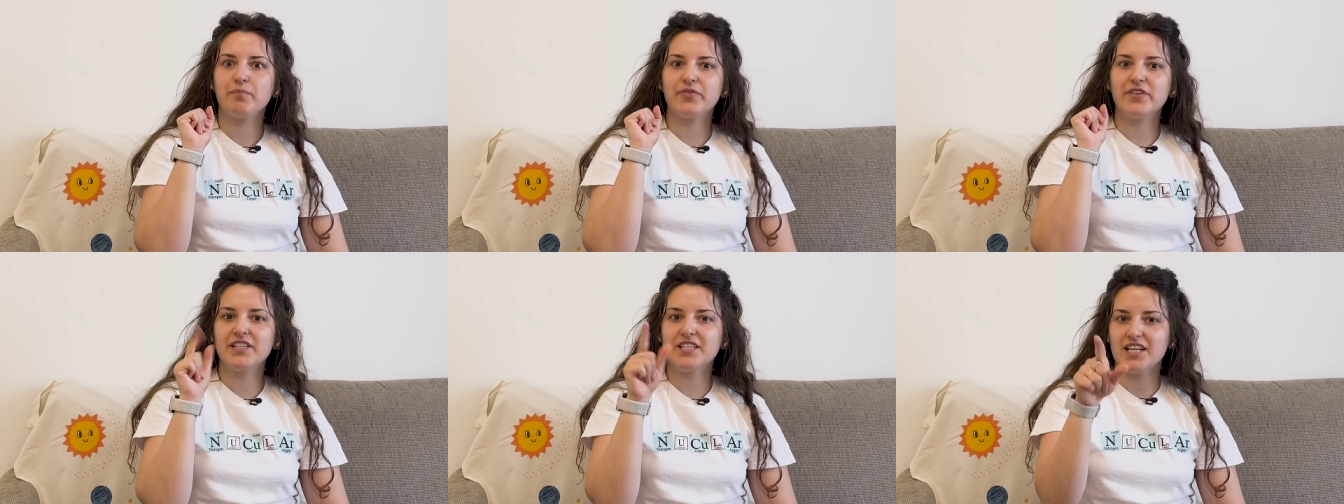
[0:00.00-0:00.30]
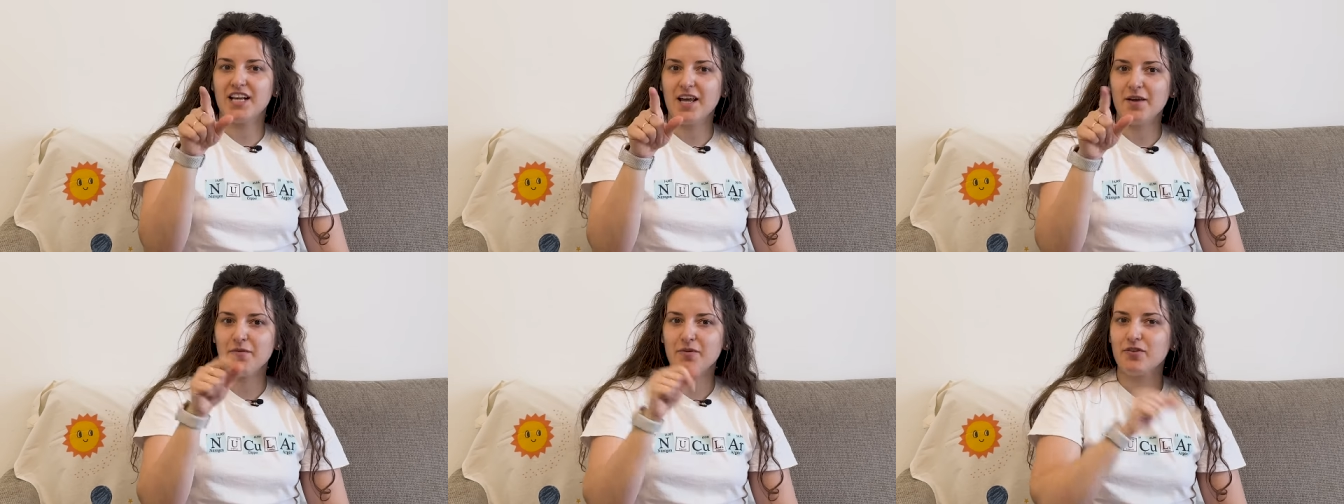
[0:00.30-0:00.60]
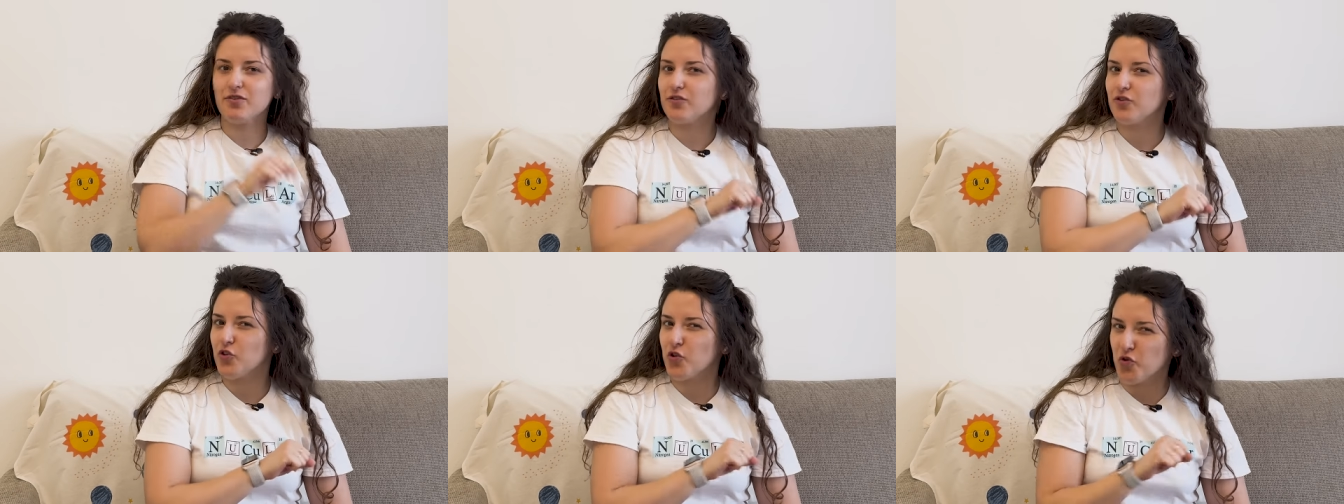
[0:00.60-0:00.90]

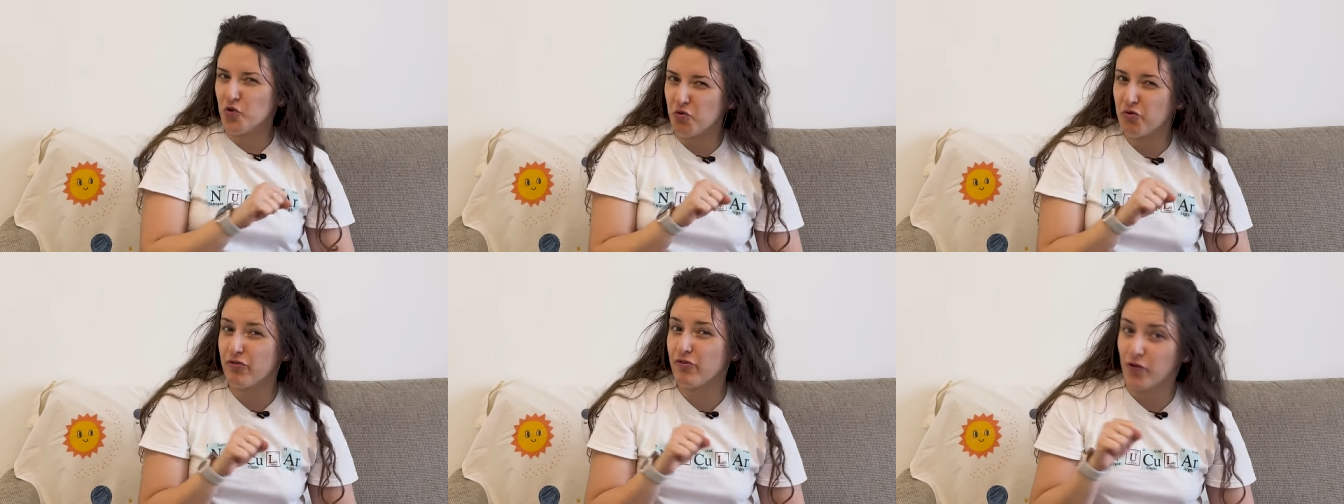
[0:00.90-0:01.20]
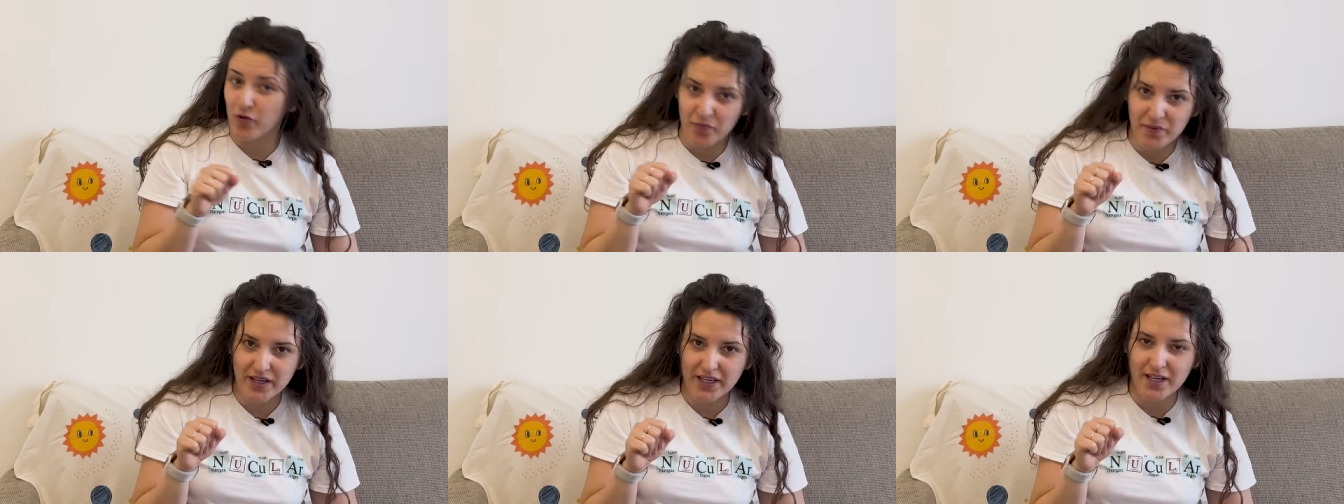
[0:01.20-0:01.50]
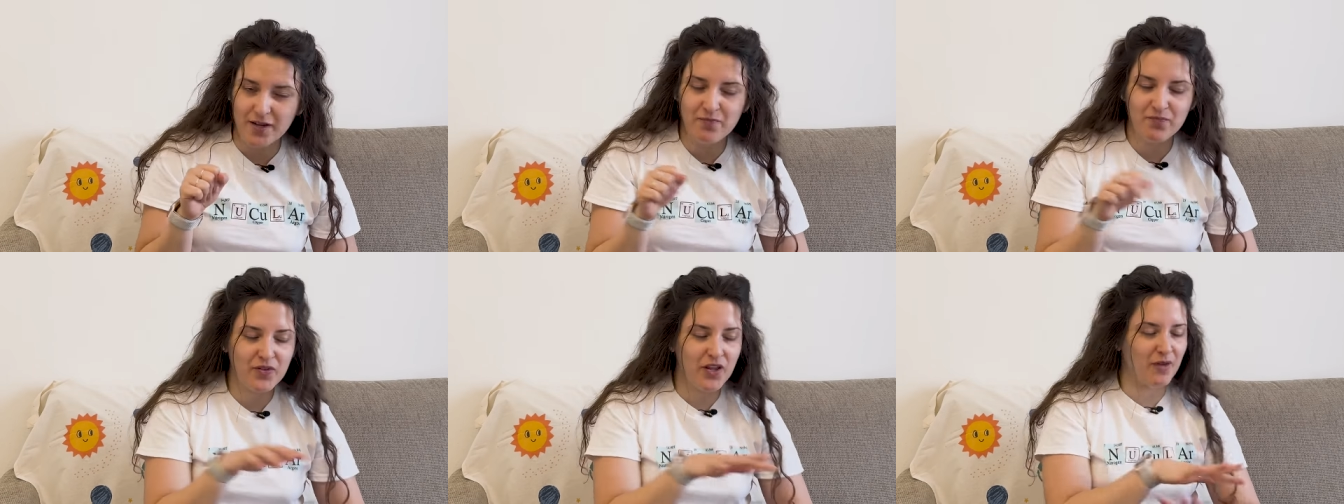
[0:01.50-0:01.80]
Disclaimer, new for
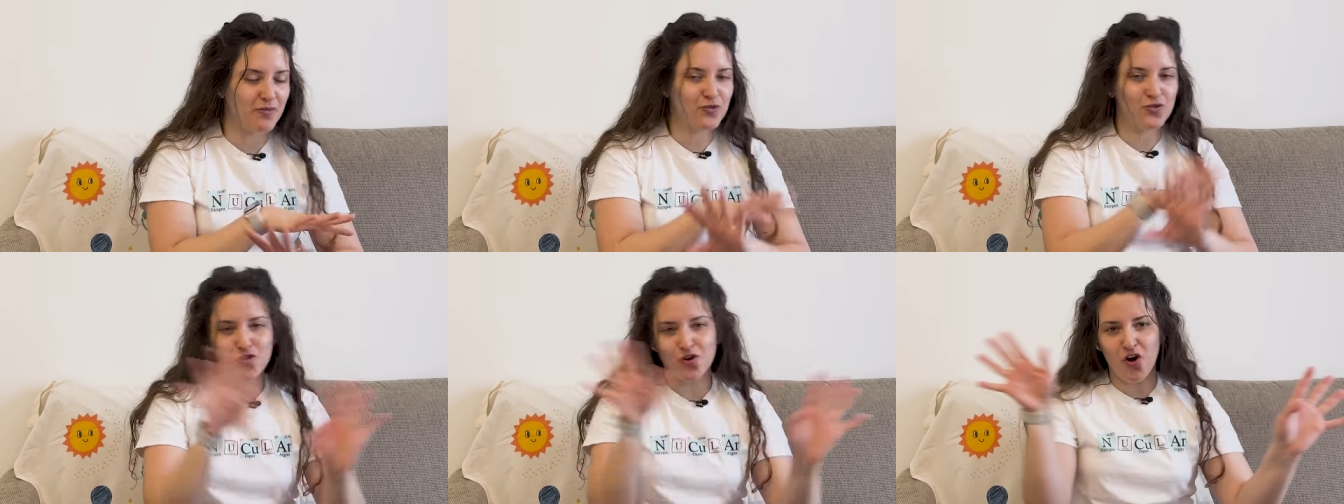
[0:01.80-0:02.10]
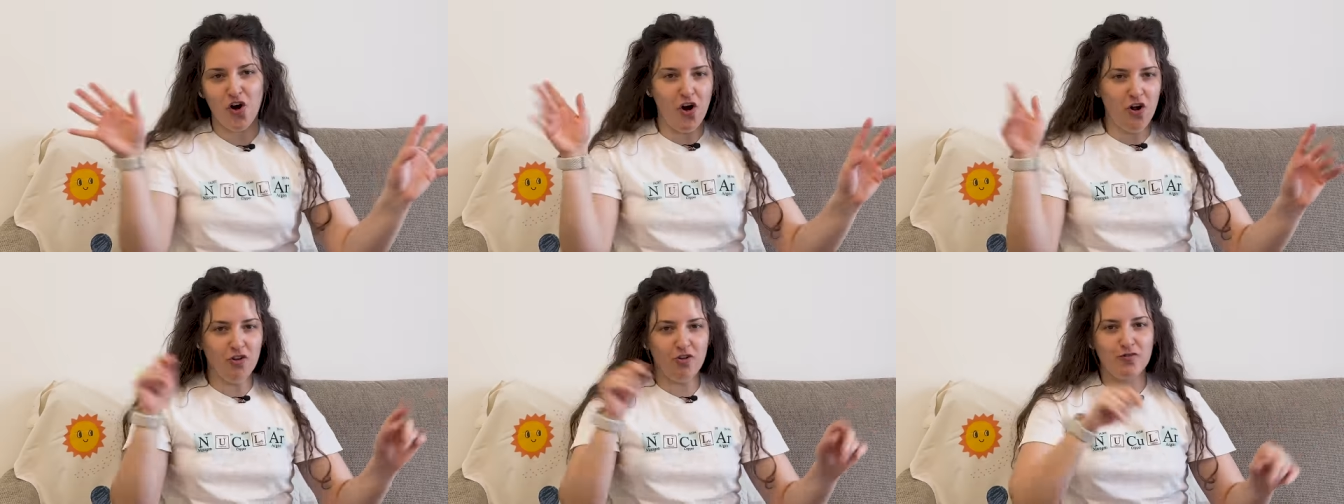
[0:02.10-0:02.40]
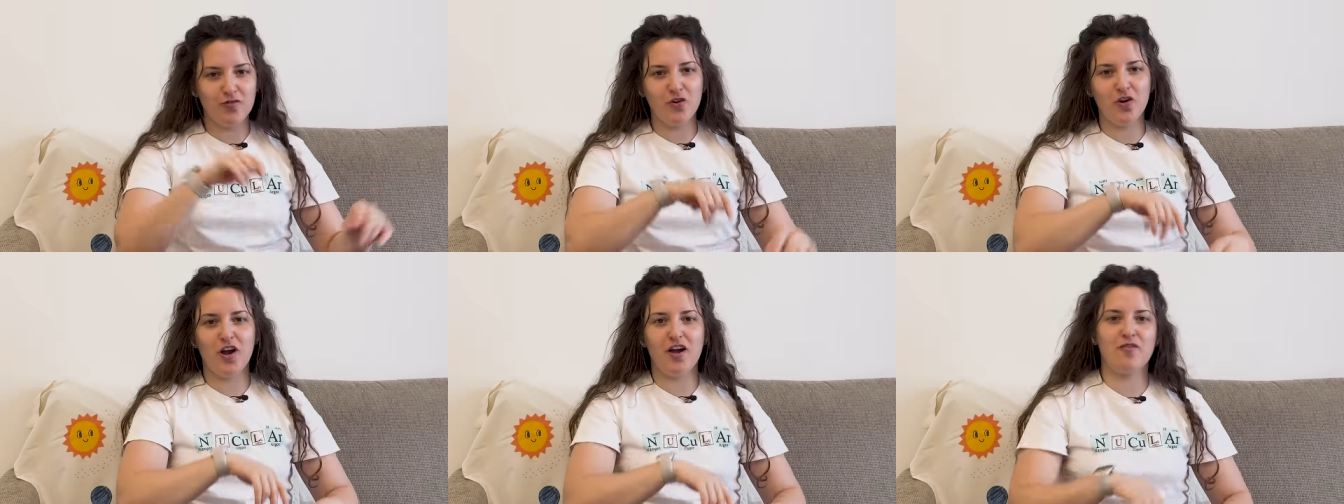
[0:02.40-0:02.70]
me. I'm sure all
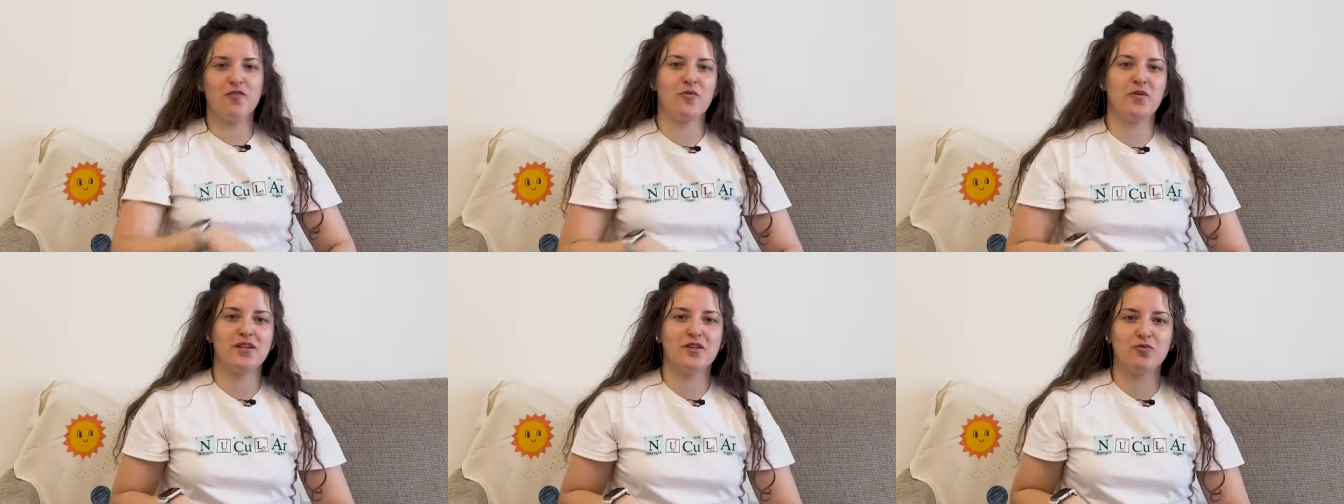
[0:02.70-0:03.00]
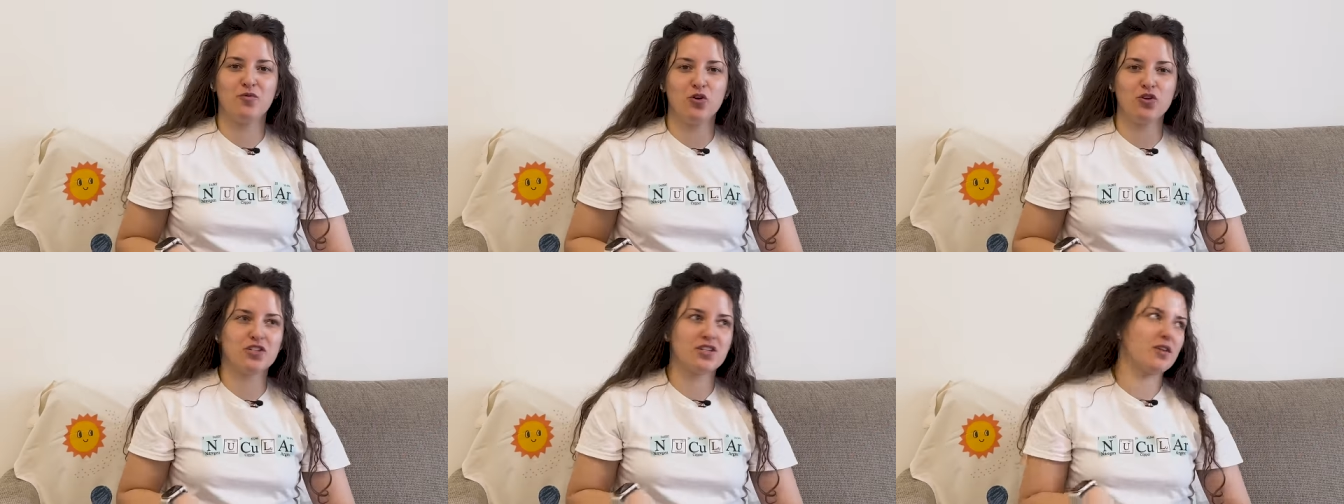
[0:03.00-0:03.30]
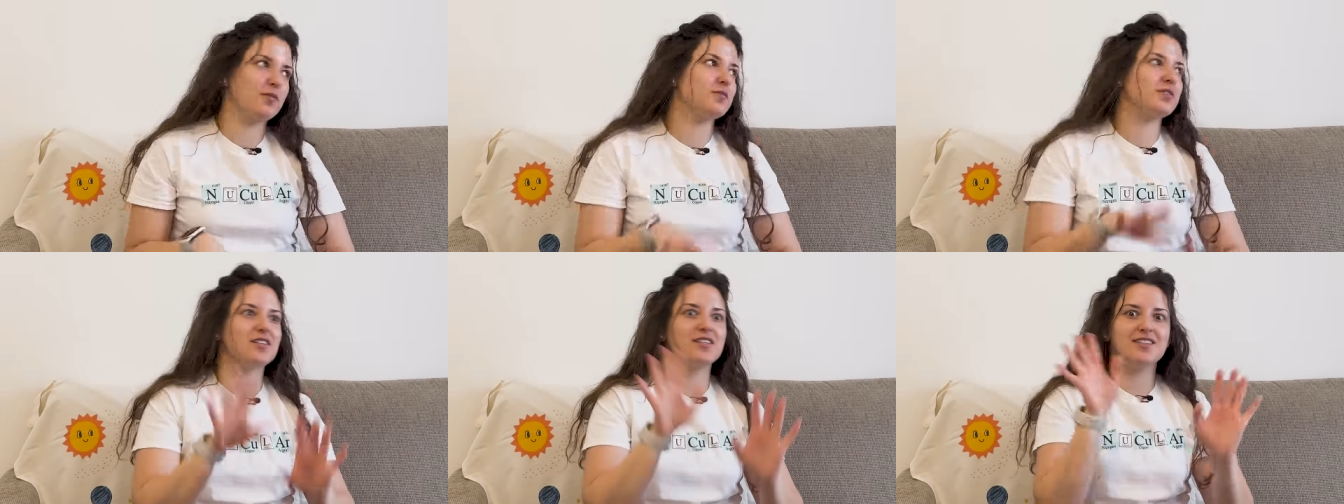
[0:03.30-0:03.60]
of you have already watched
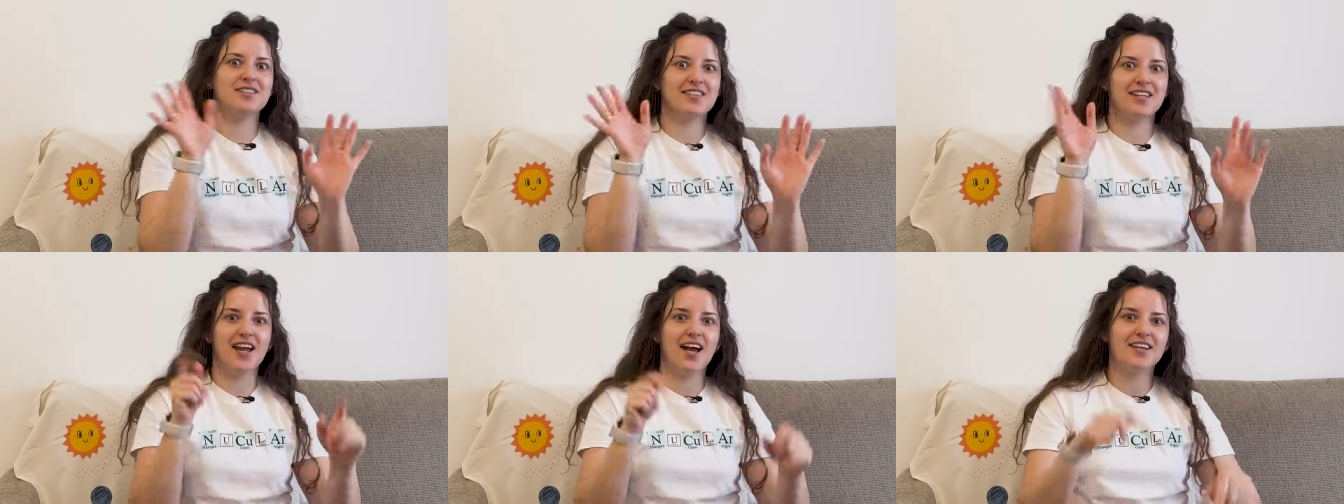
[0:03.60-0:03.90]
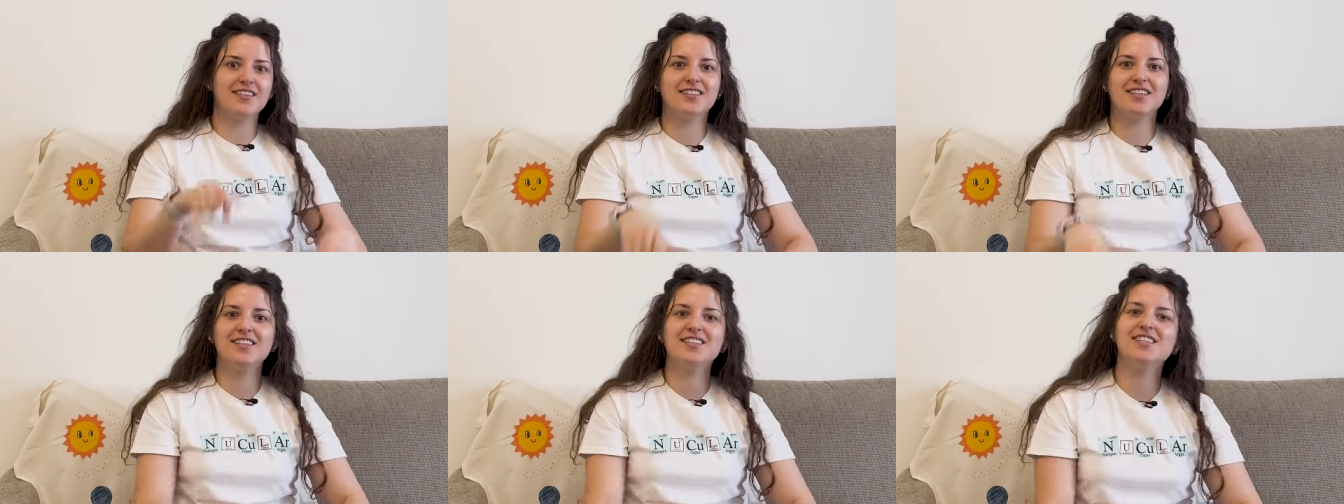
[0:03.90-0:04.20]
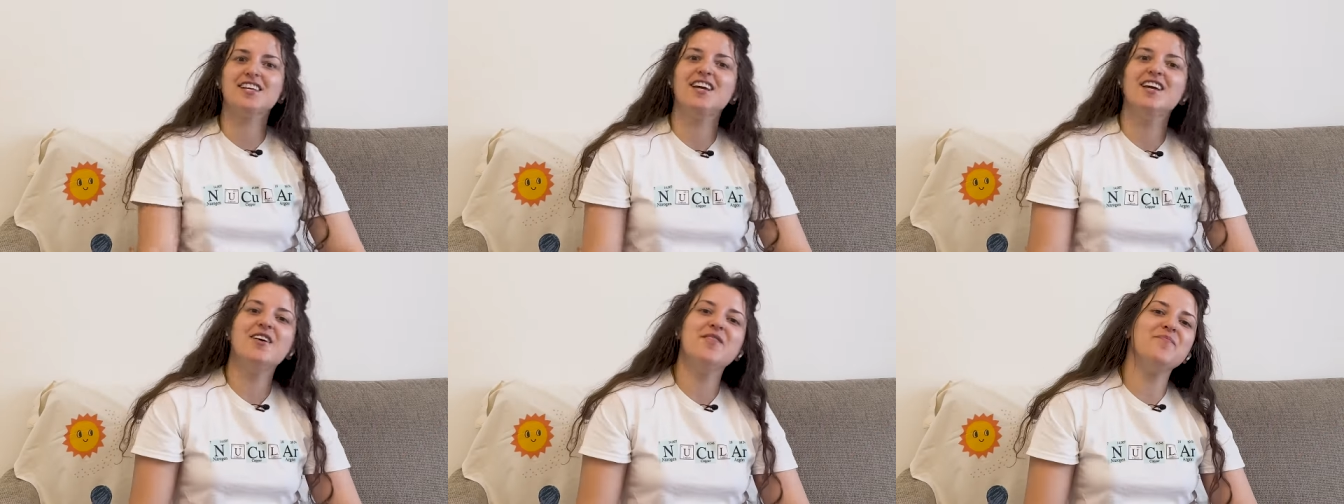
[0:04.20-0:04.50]
them since the 90s